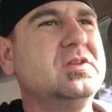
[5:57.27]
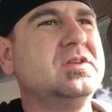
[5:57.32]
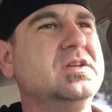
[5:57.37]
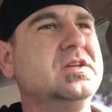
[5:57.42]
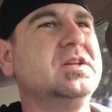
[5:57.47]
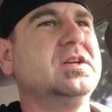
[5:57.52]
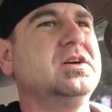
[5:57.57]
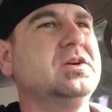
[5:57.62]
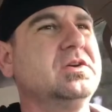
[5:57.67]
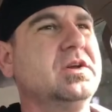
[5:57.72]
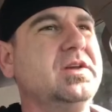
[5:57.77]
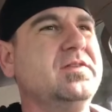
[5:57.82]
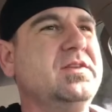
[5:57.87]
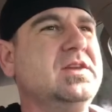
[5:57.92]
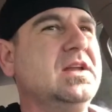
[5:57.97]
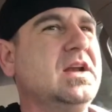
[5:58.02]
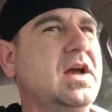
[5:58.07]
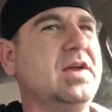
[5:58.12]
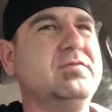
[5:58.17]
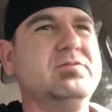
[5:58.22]
You know what I
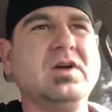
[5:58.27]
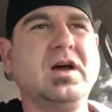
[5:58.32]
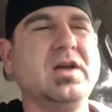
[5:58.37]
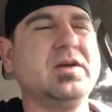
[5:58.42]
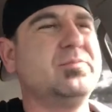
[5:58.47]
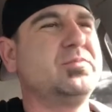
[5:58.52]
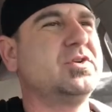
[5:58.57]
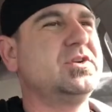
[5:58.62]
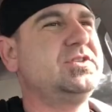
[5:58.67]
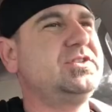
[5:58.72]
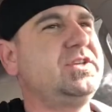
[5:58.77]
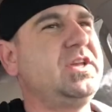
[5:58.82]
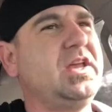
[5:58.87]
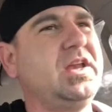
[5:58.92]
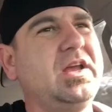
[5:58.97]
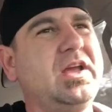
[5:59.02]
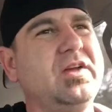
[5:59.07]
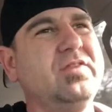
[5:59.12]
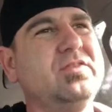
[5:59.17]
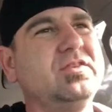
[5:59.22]
mean? I appreciate
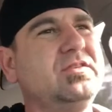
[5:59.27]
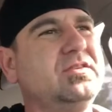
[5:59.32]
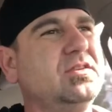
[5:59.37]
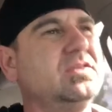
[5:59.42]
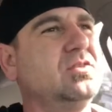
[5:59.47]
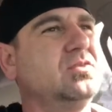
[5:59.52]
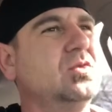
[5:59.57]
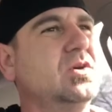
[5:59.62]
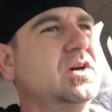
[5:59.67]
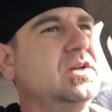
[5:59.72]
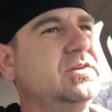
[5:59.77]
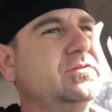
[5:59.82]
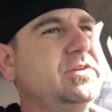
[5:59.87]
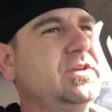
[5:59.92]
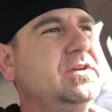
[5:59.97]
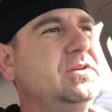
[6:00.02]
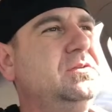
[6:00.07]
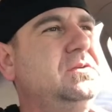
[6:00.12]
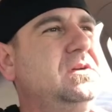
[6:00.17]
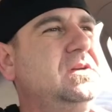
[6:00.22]
every single one of
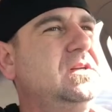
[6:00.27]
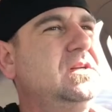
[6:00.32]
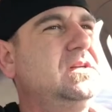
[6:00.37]
you.